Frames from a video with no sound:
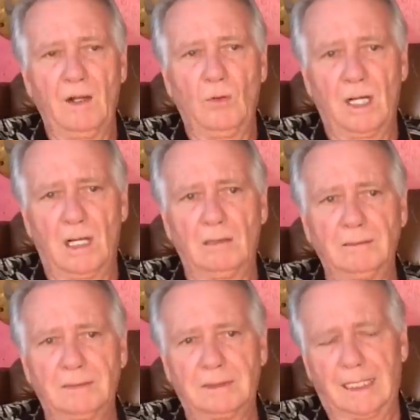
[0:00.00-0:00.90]

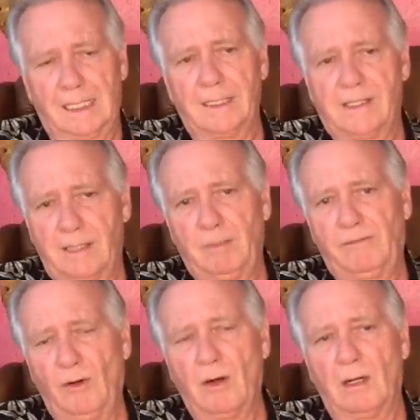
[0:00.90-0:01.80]
Well, like I said
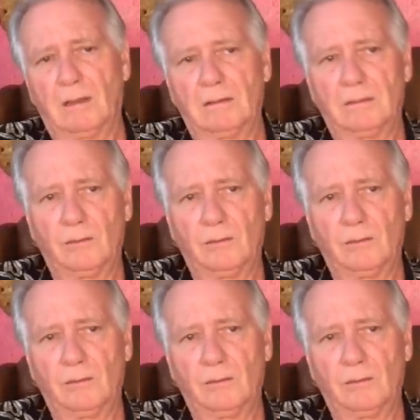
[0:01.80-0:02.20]
before,